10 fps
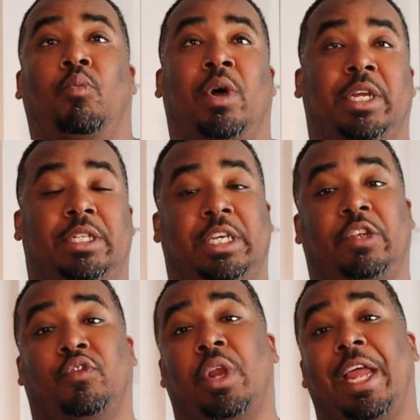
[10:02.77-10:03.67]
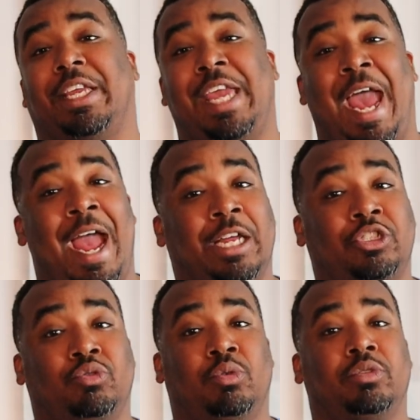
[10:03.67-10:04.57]
wanted these for like
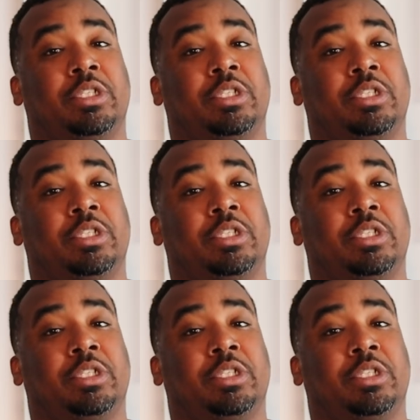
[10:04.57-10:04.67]
casual,